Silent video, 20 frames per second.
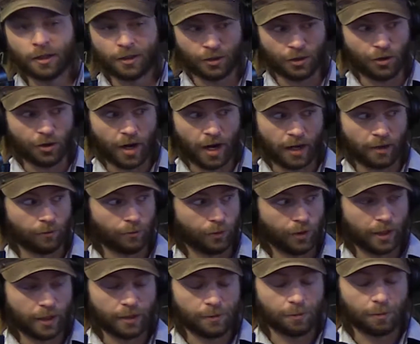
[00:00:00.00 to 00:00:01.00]
You're not
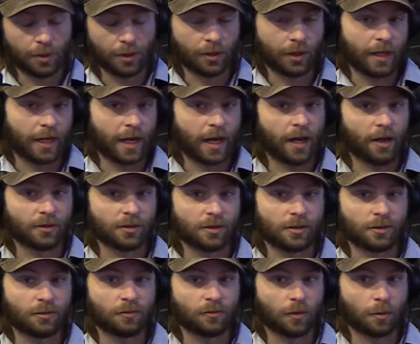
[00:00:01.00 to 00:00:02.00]
really building
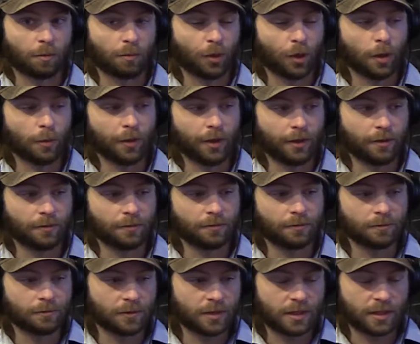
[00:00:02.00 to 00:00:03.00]
houses for permanent
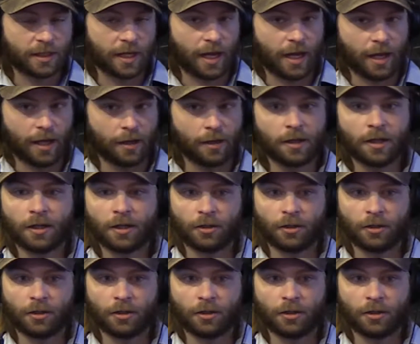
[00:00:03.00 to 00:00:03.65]
stay.